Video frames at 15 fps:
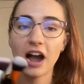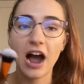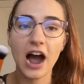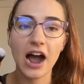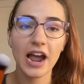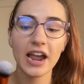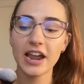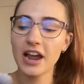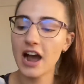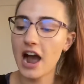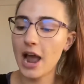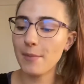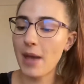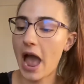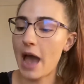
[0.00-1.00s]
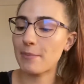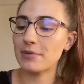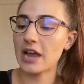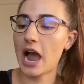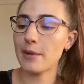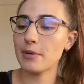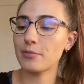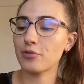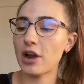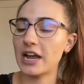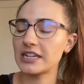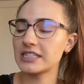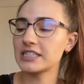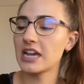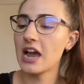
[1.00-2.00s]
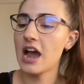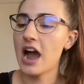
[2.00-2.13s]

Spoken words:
I'm happy, I'm impressed.